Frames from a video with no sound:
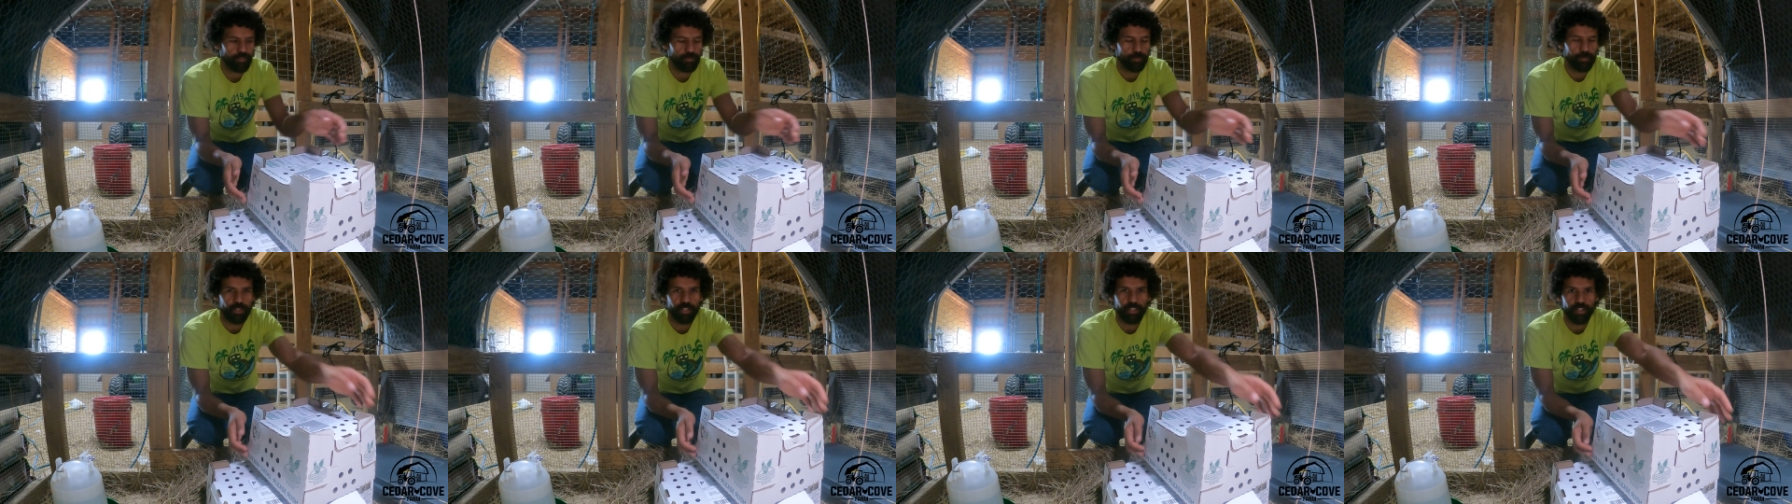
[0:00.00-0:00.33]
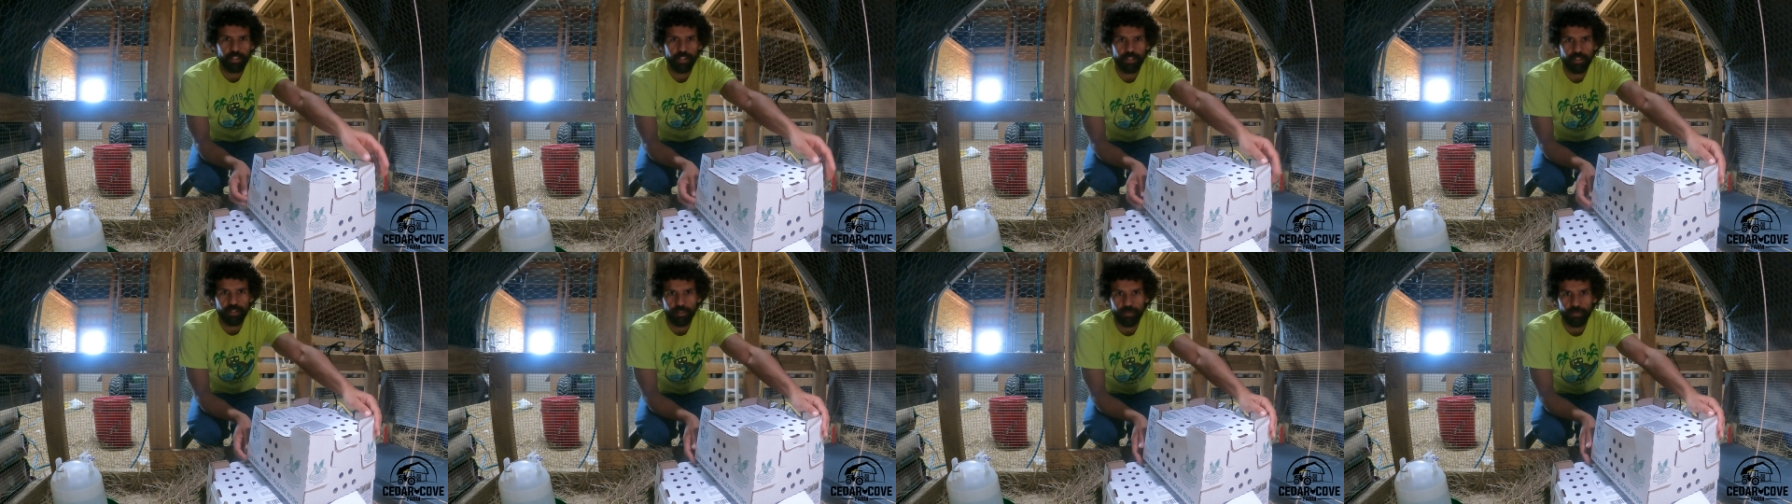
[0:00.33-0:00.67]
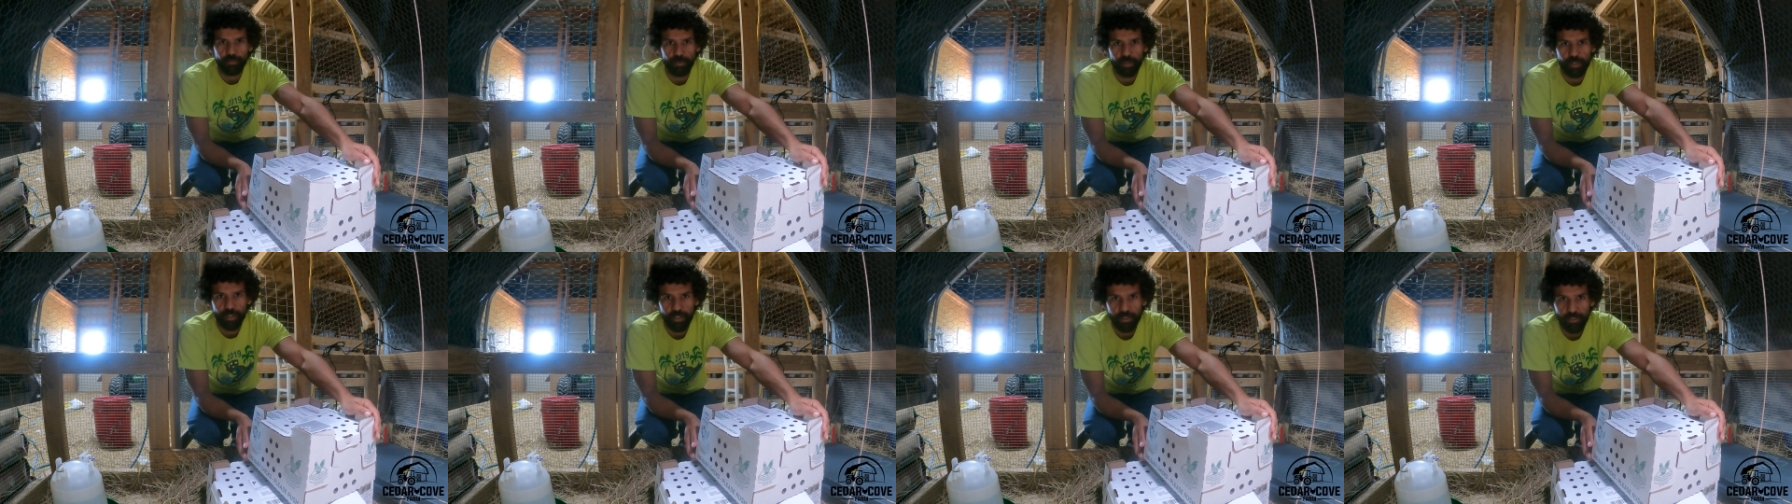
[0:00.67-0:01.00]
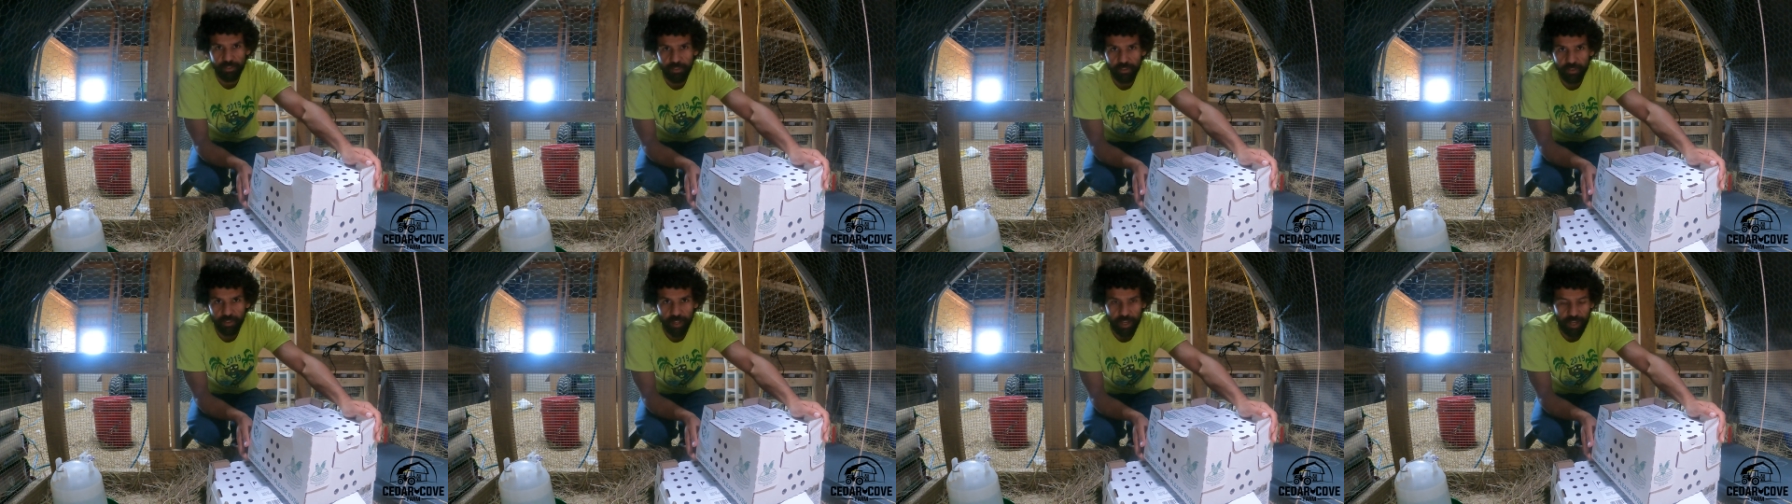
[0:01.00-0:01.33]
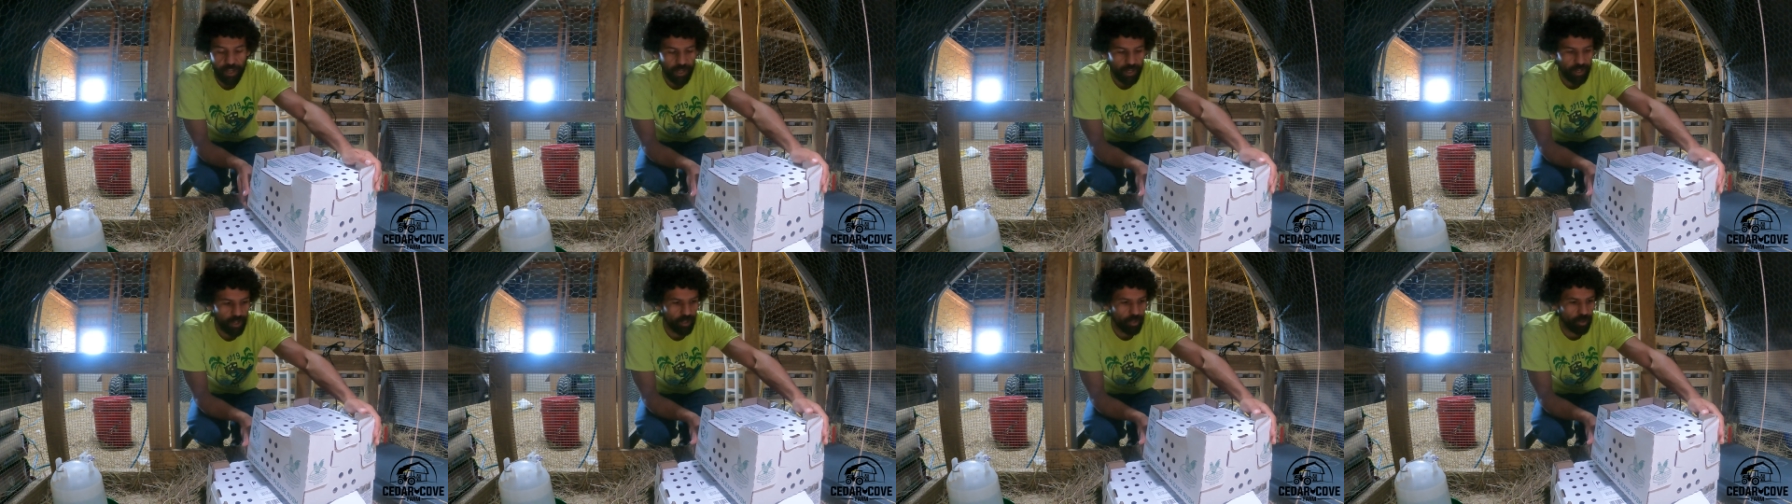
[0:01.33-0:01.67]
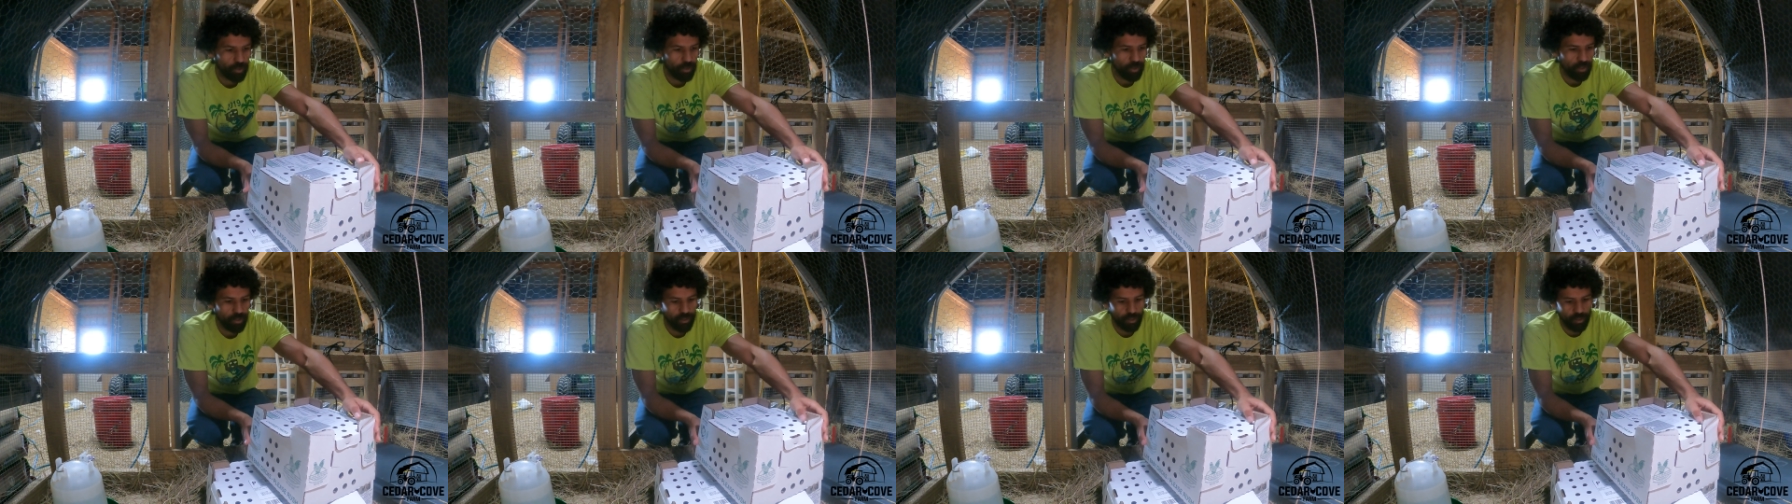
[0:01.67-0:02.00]
familiar with
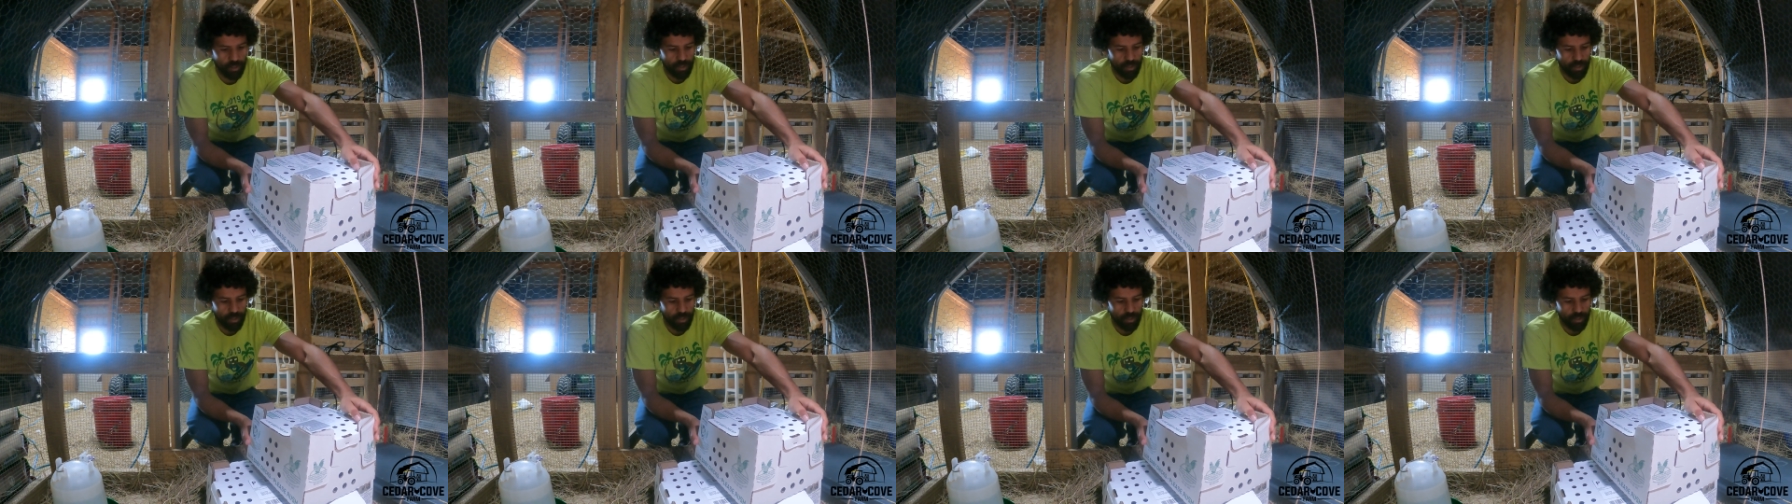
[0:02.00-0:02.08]
how